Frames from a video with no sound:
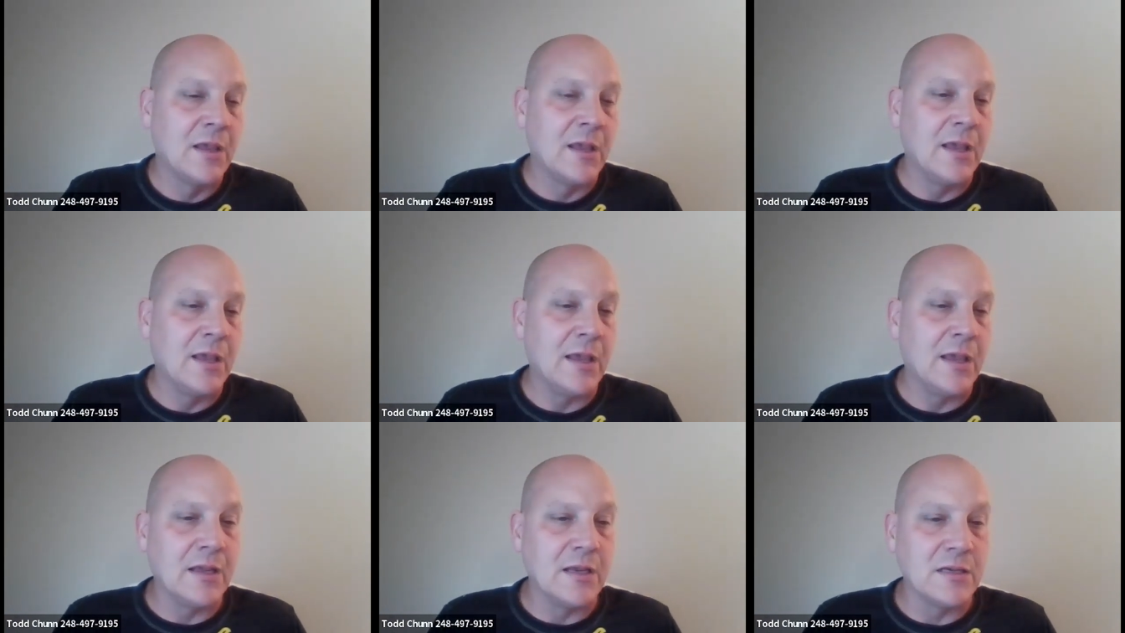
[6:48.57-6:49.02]

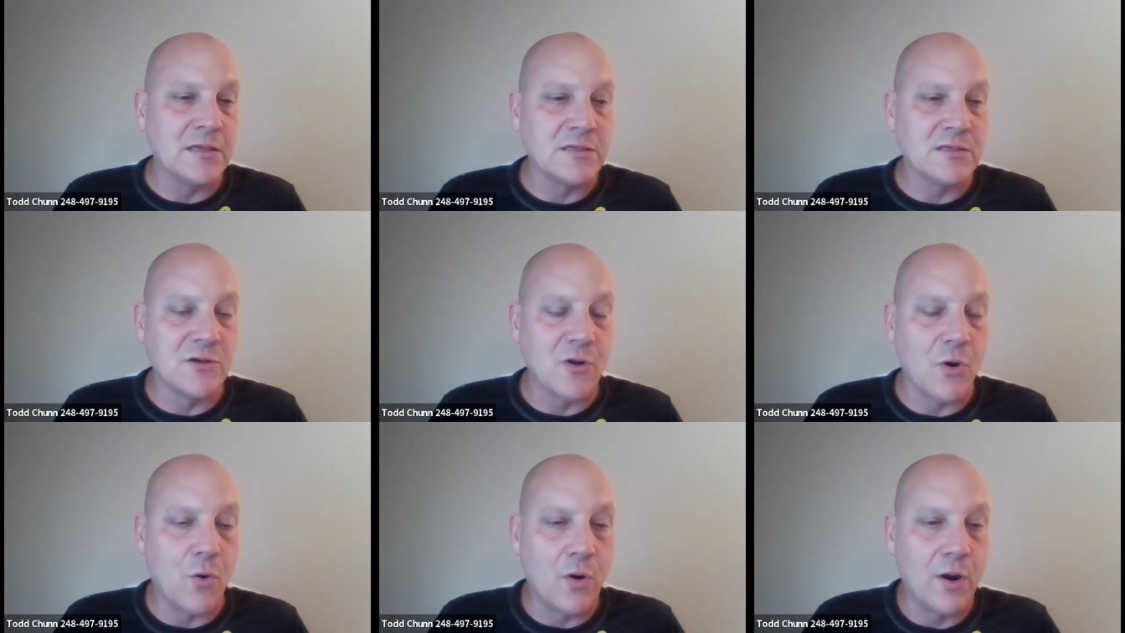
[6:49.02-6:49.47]
is
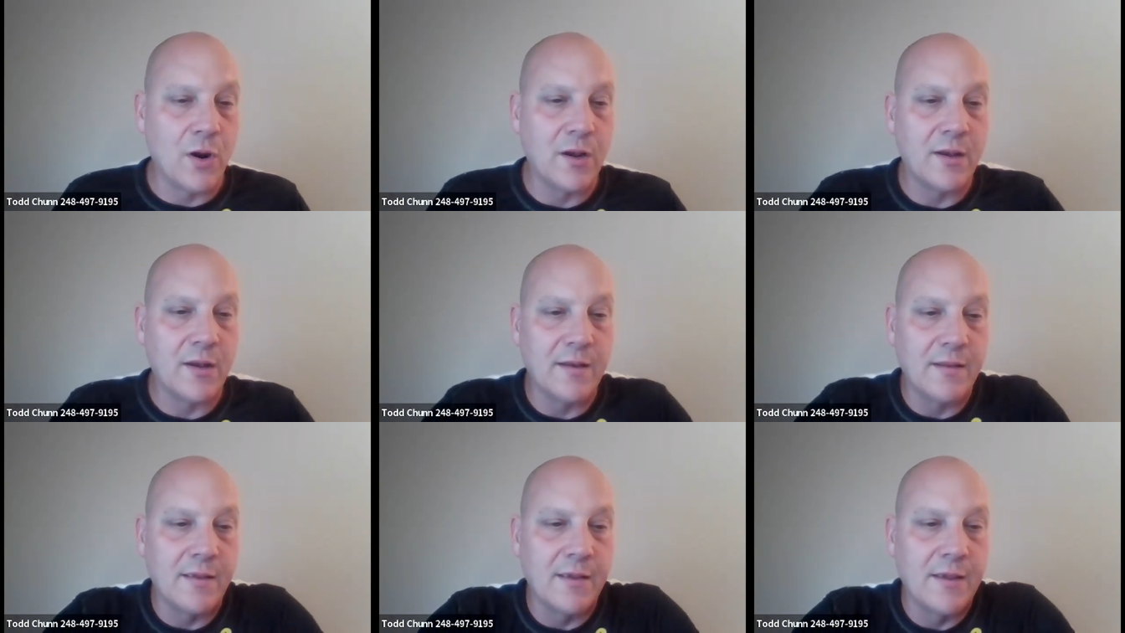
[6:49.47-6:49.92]

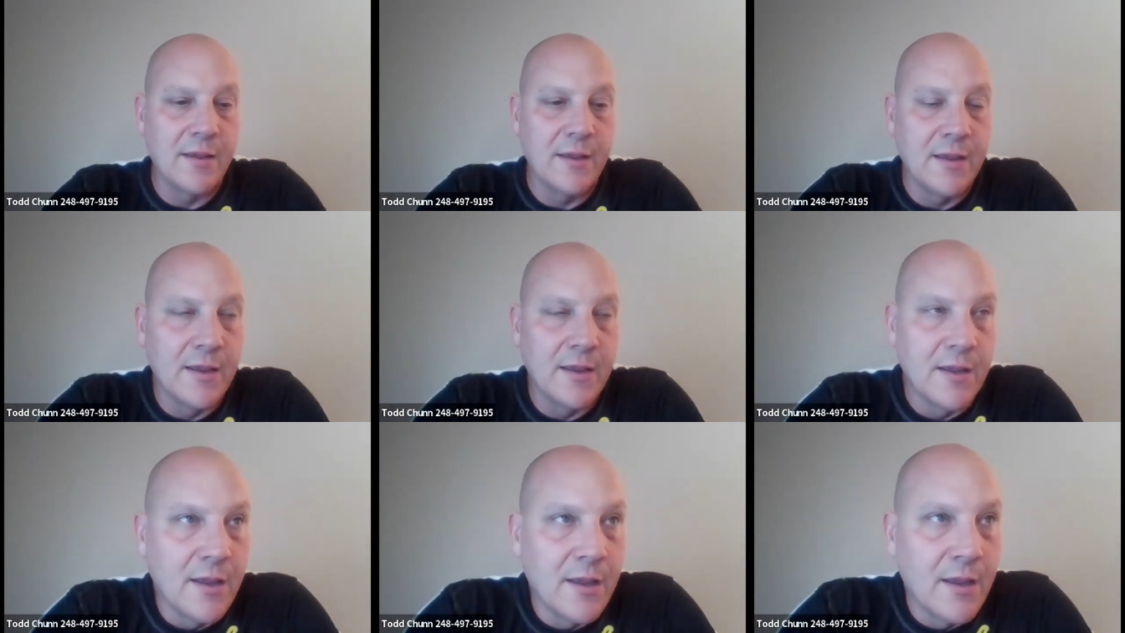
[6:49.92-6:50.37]
knowing
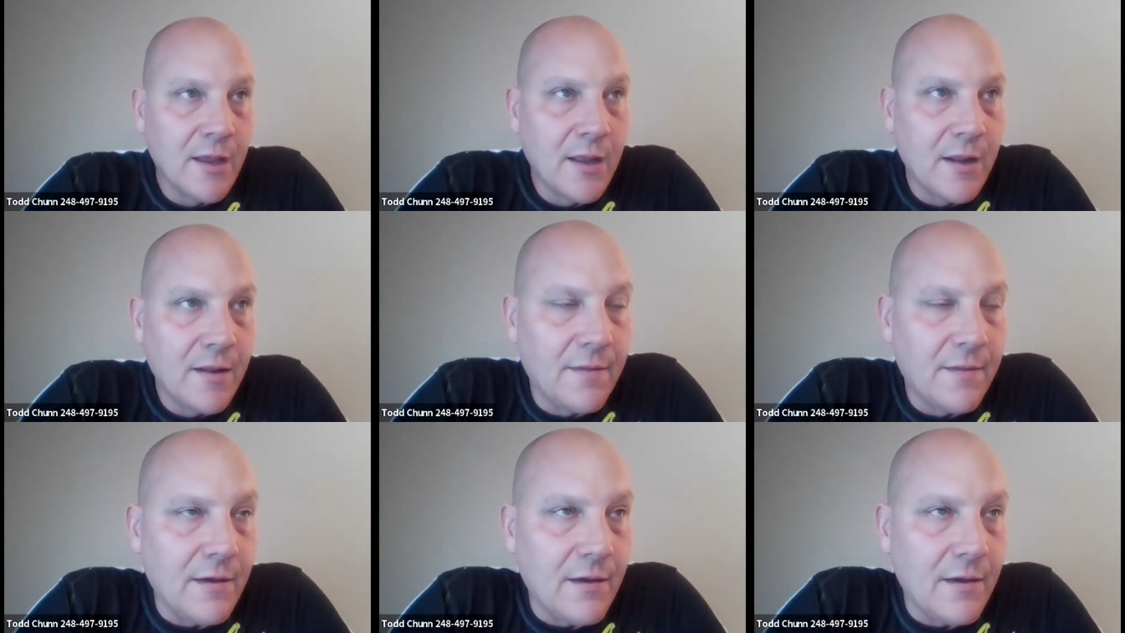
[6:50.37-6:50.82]

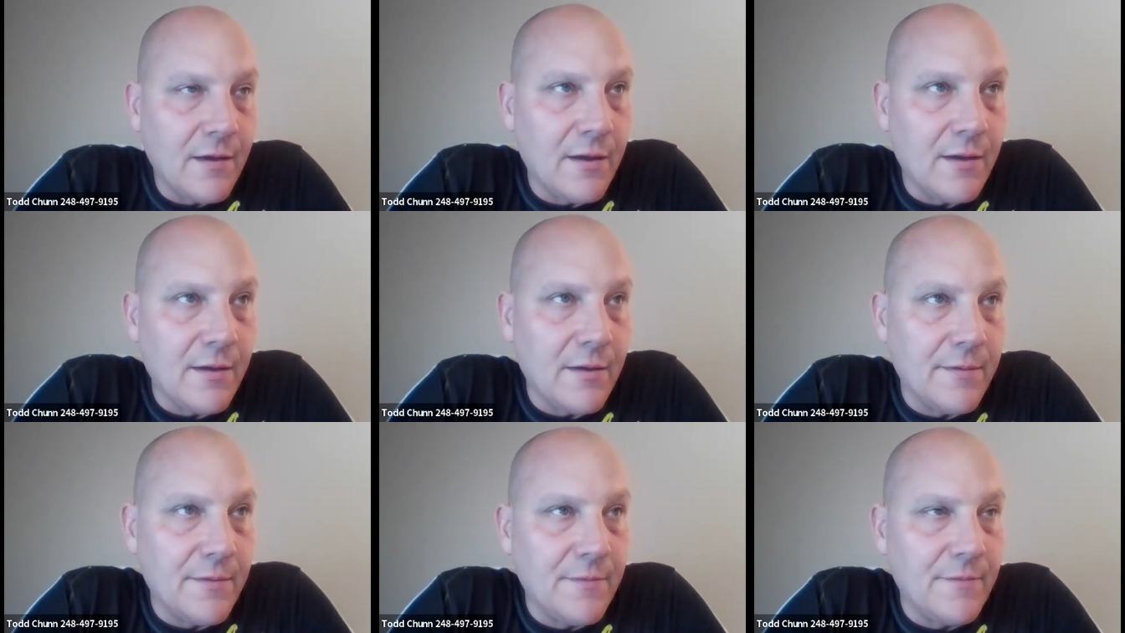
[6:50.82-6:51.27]

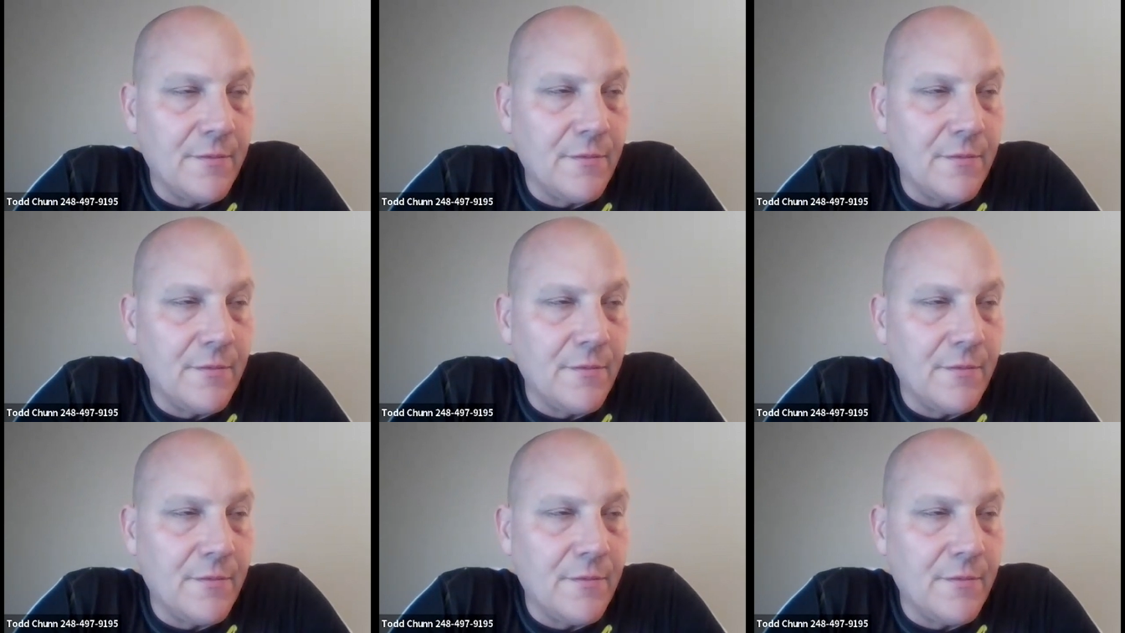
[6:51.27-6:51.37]
the